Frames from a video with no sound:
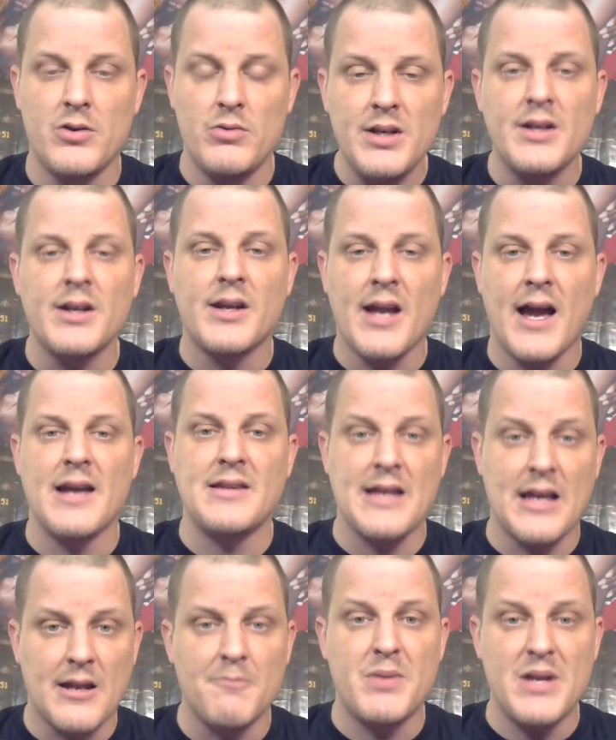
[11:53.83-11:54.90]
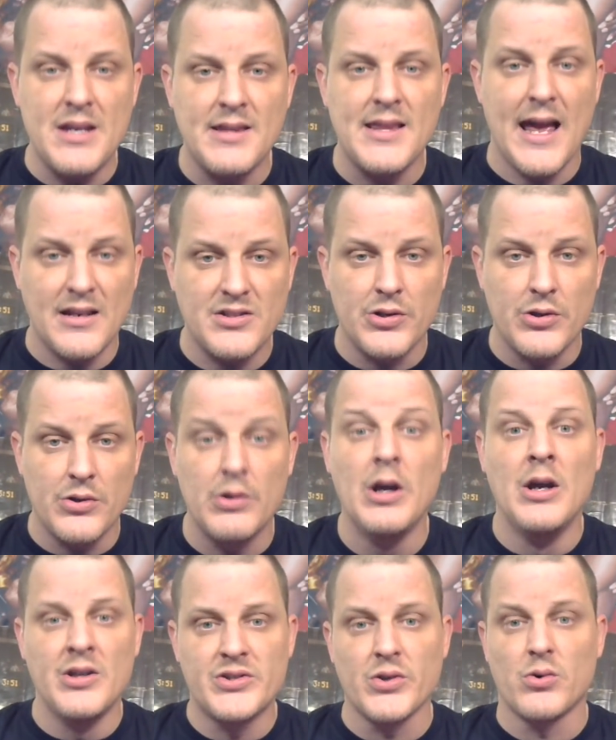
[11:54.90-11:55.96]
You need a guy that could be that
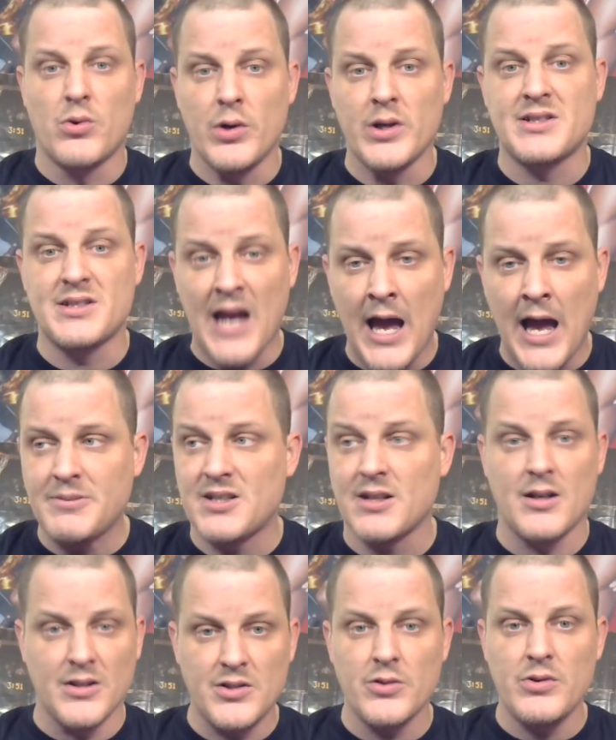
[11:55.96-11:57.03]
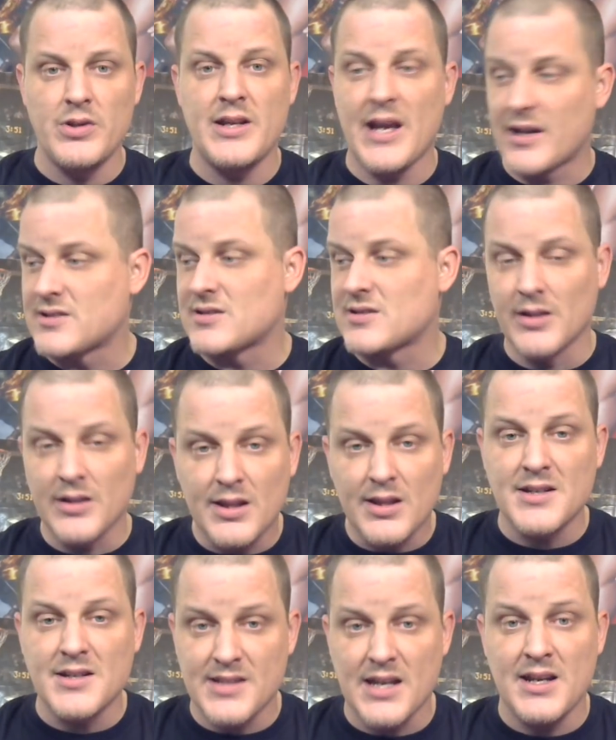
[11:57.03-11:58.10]
dude so Chris Thompson could do the excellent
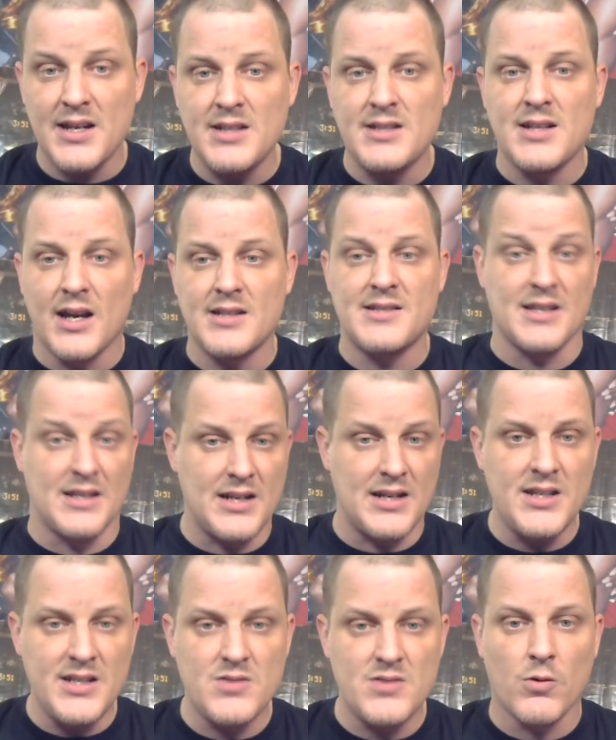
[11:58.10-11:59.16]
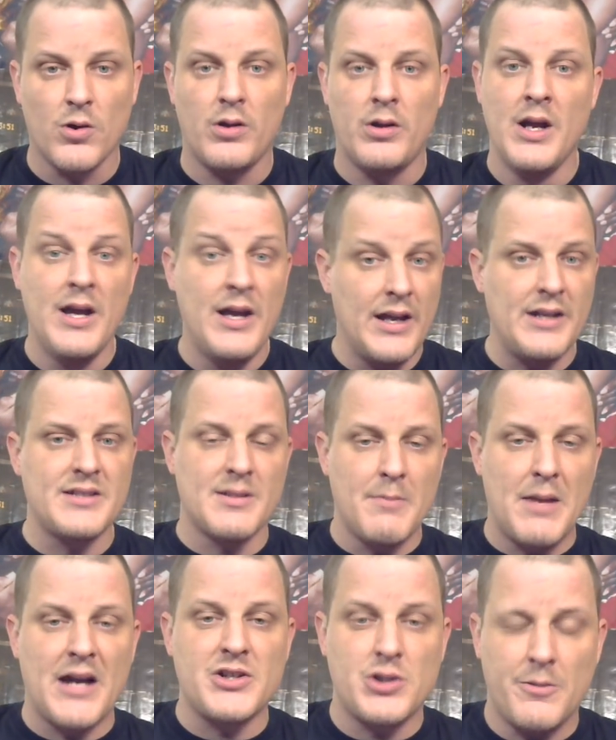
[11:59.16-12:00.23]
things that he does in his role, and the
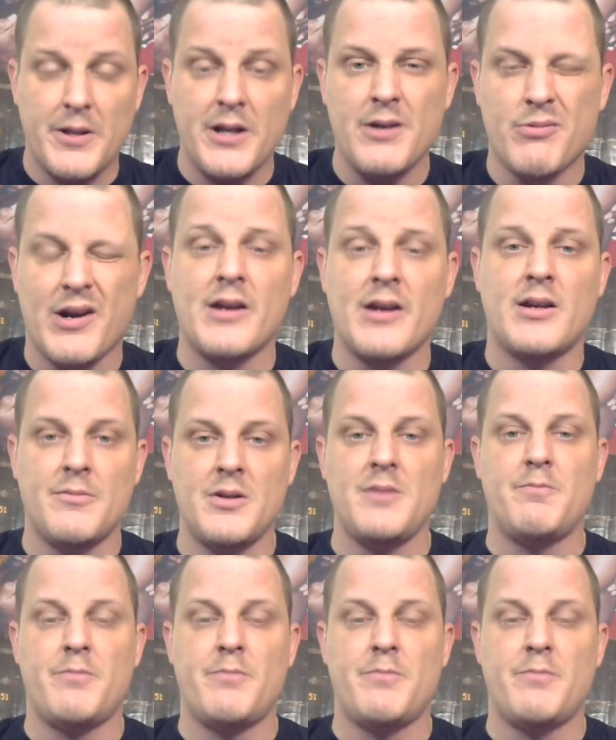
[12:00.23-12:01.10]
Samaje Perine could